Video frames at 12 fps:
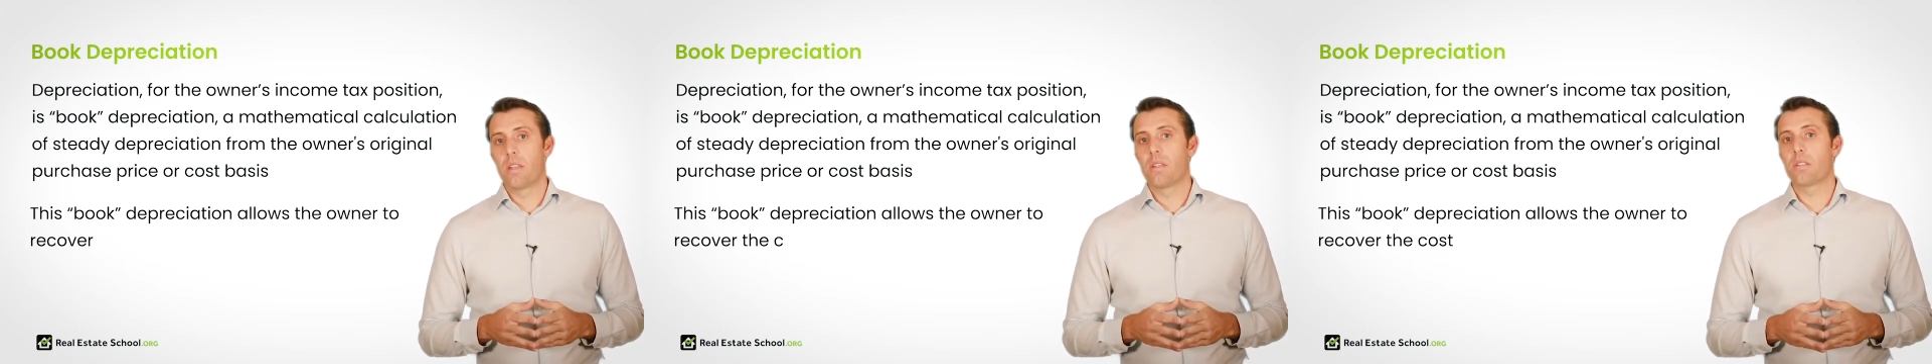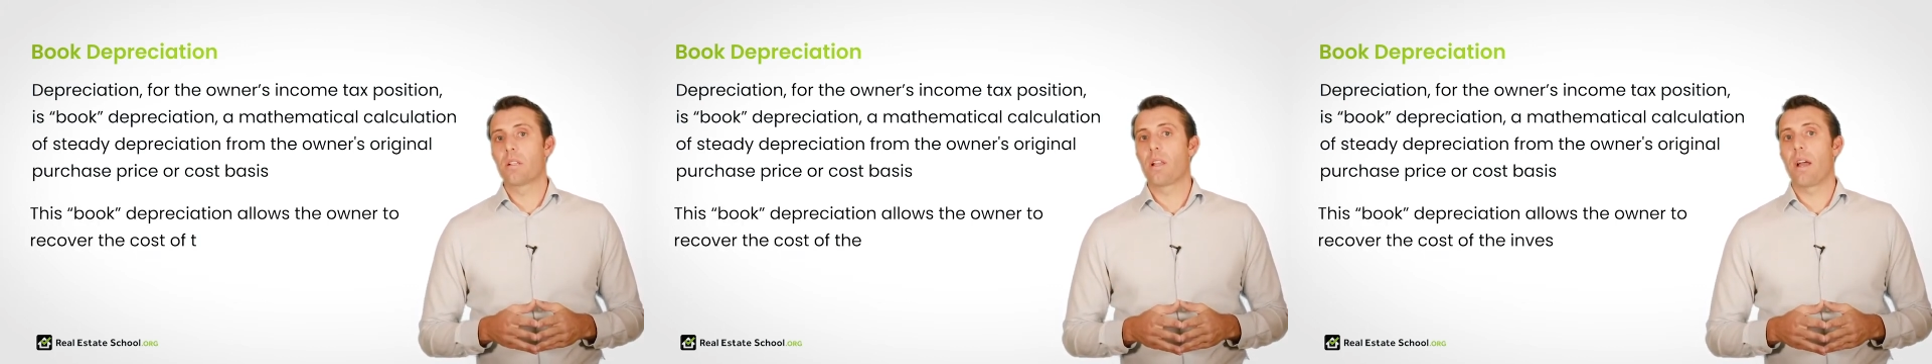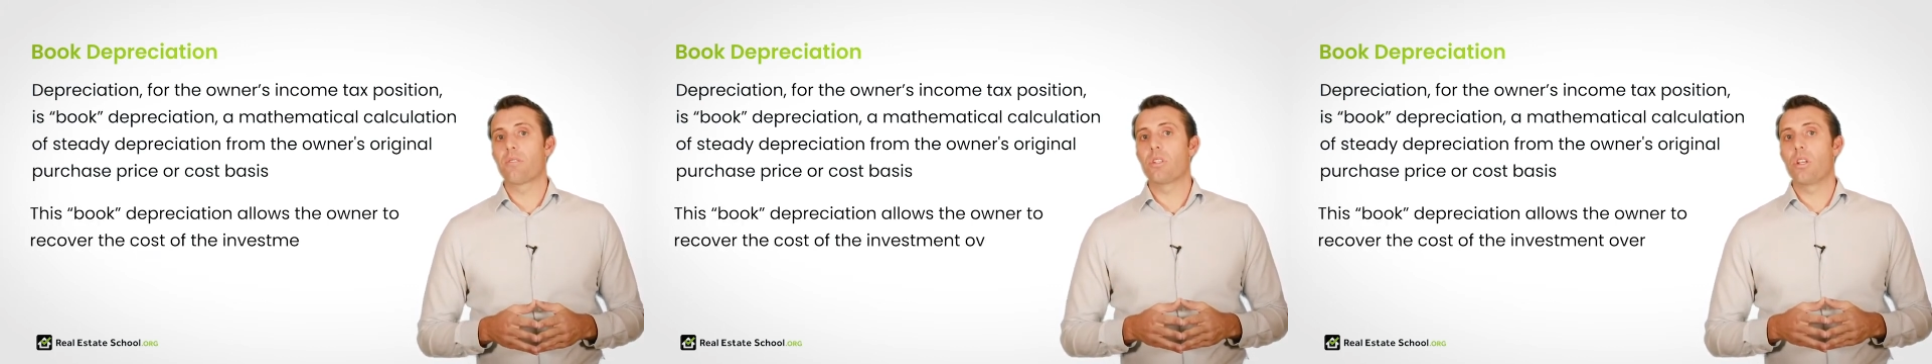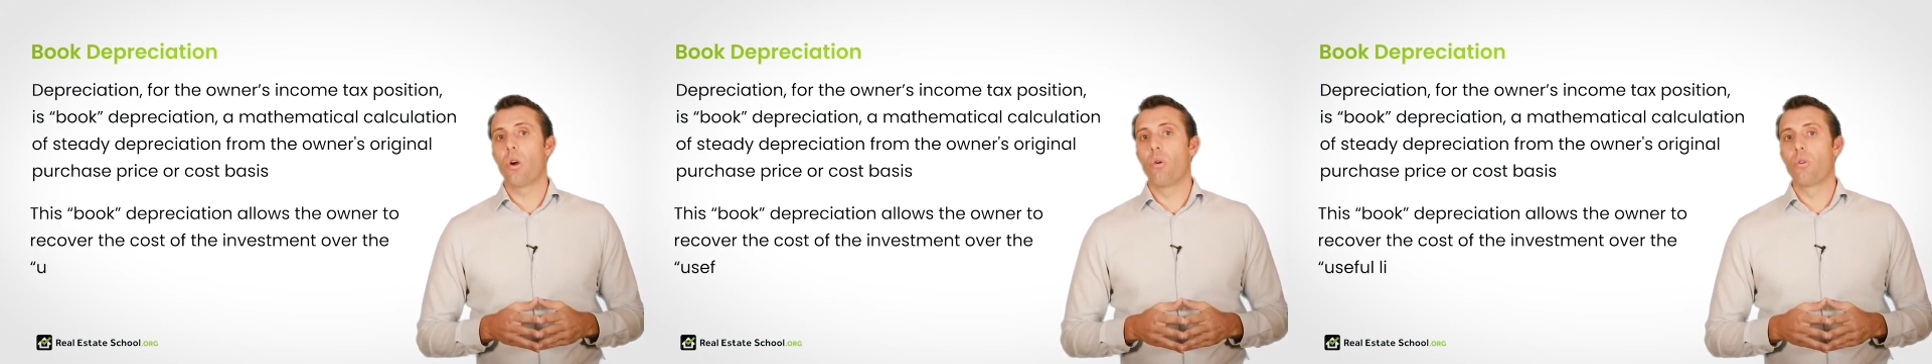This allows
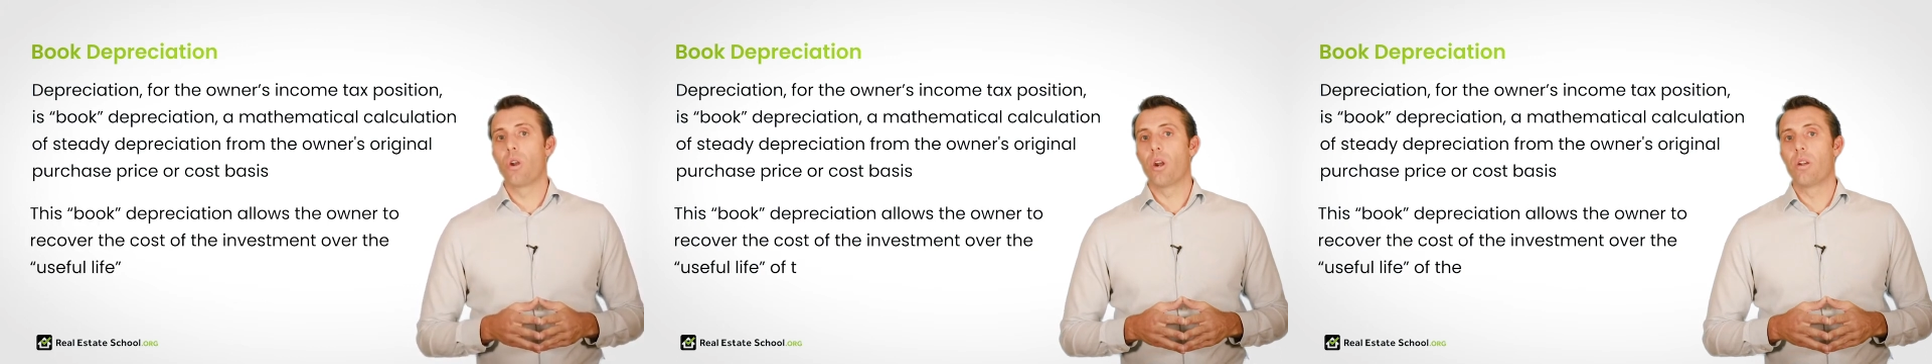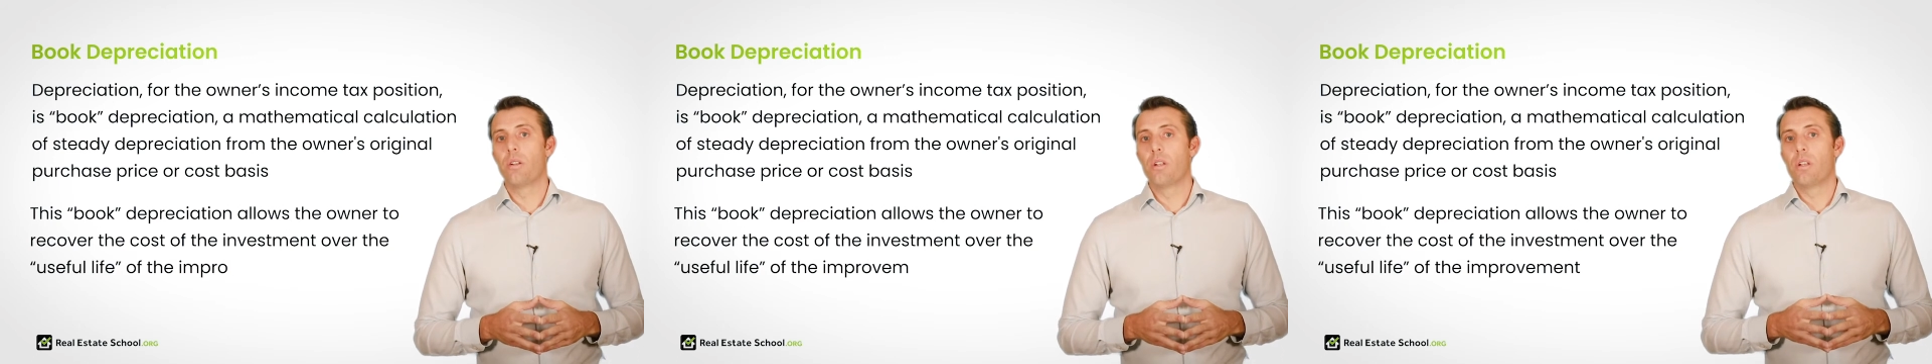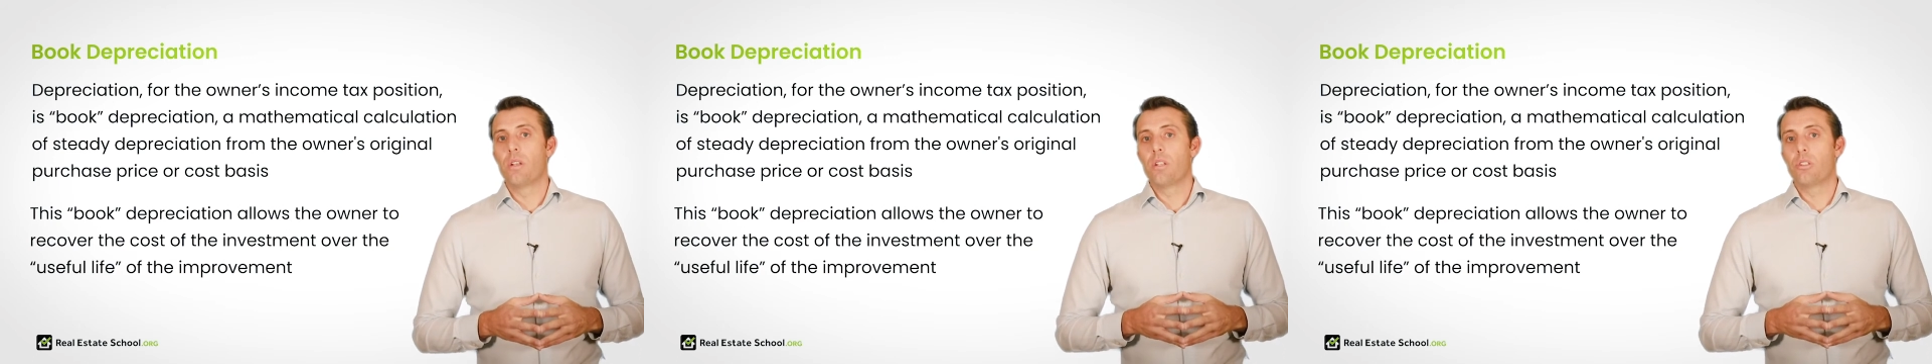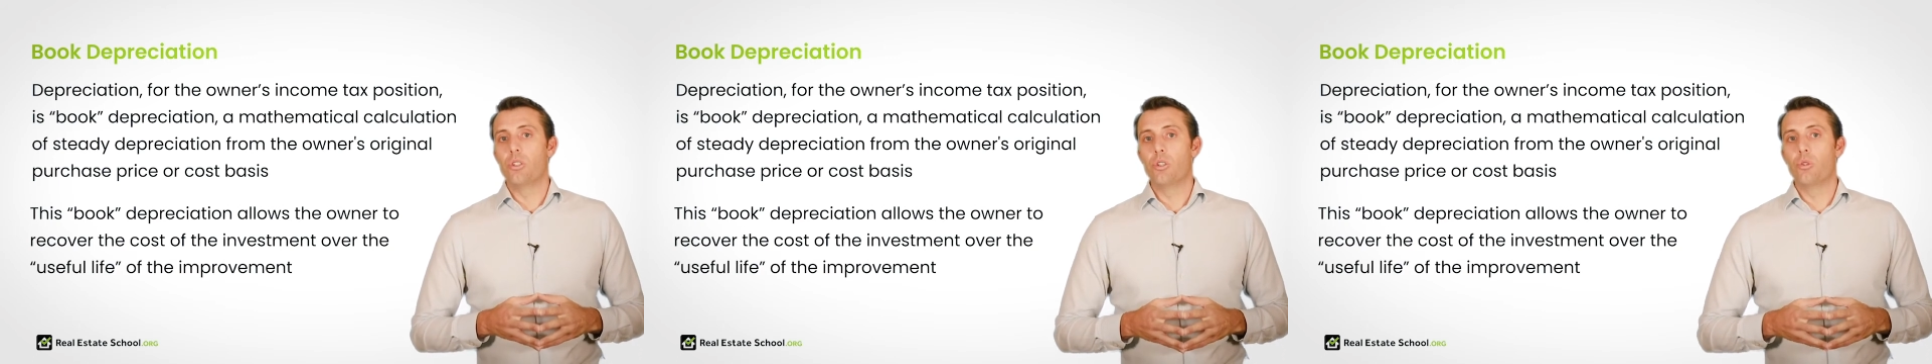the owner
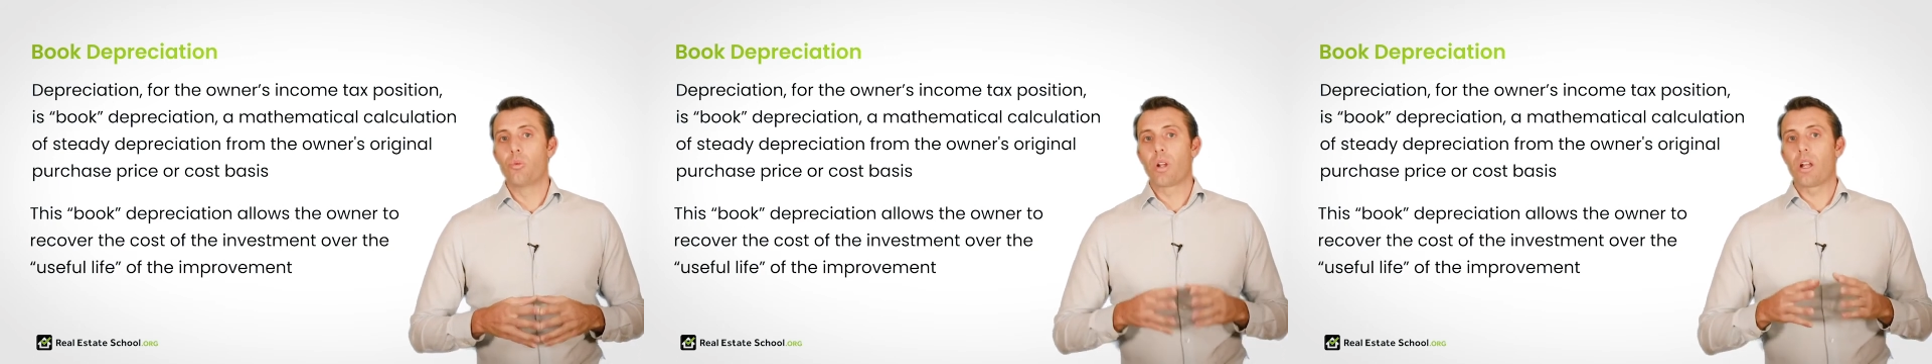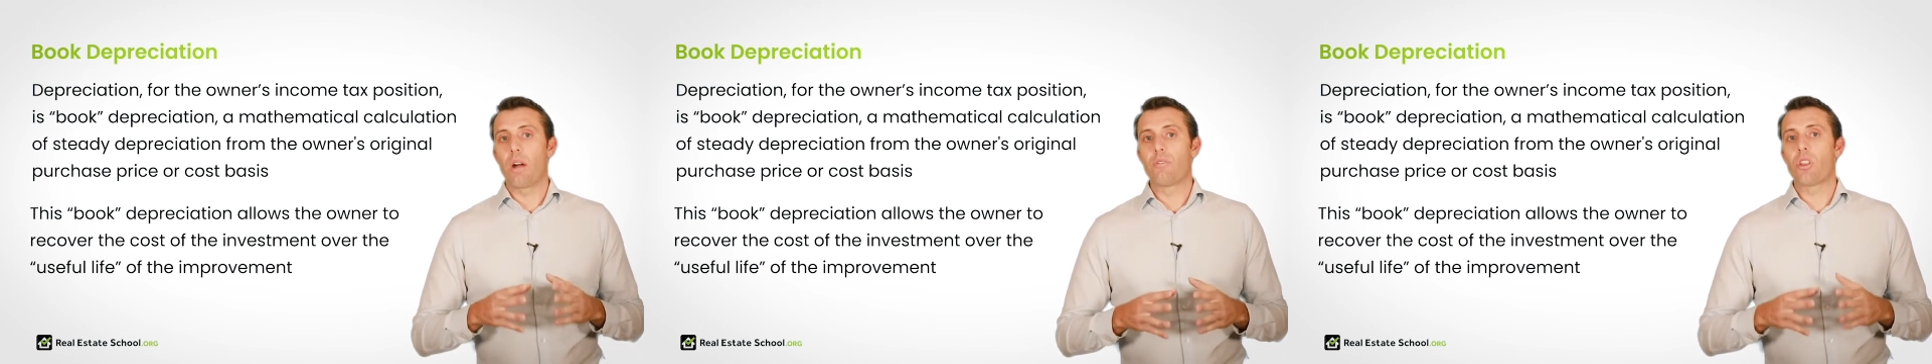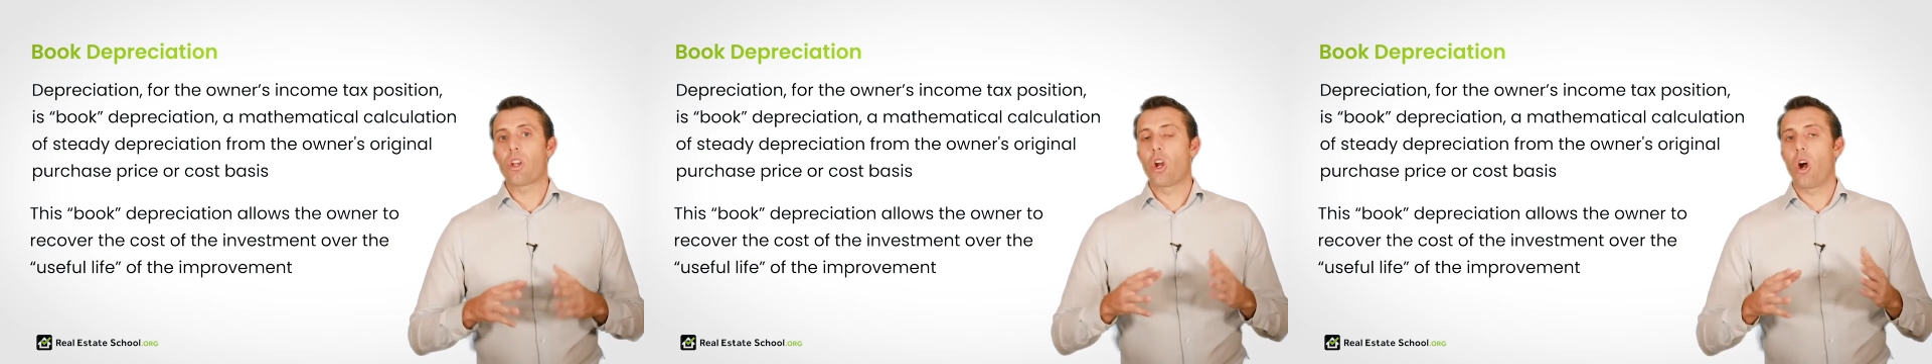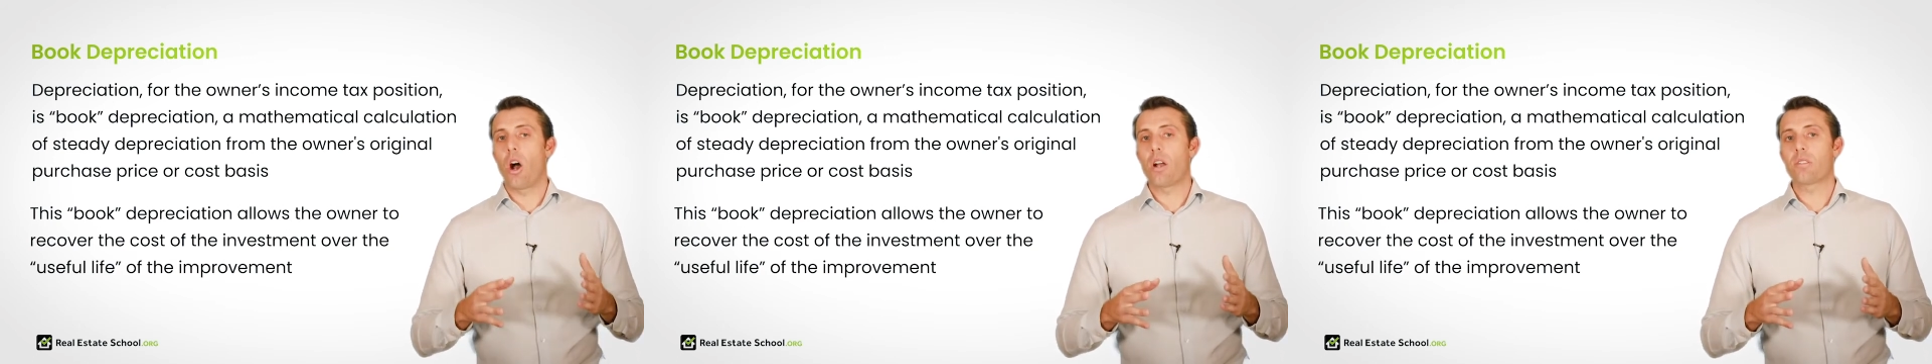to recover the
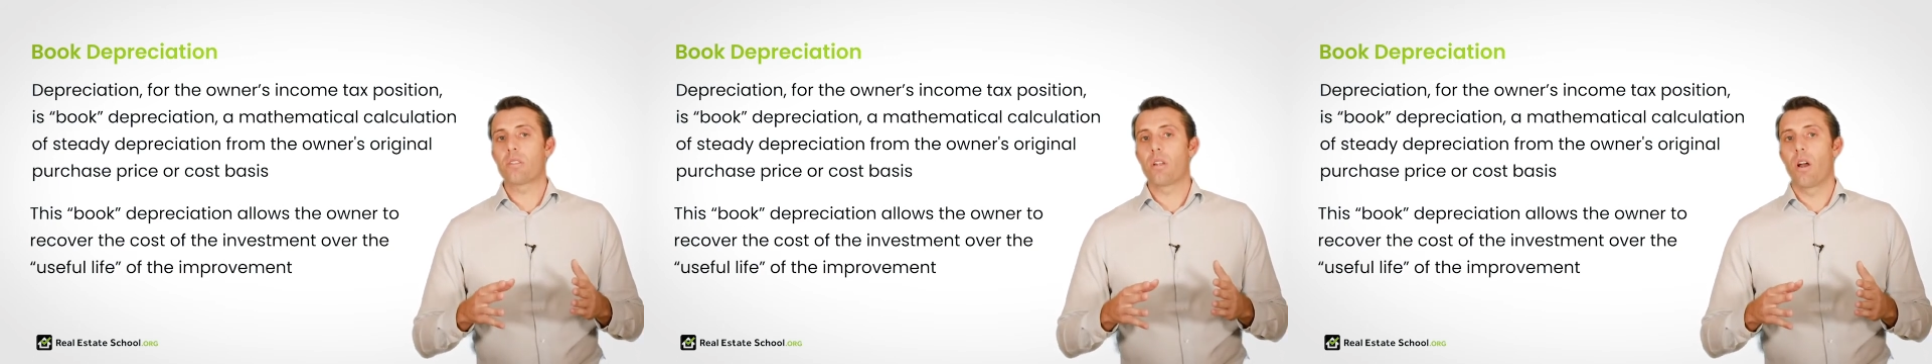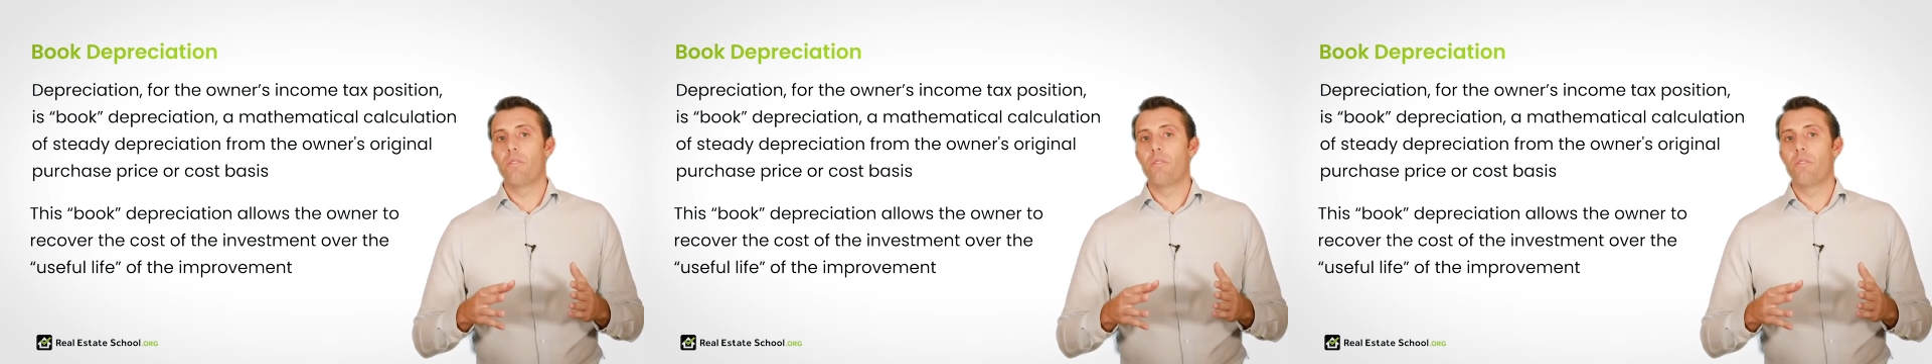costs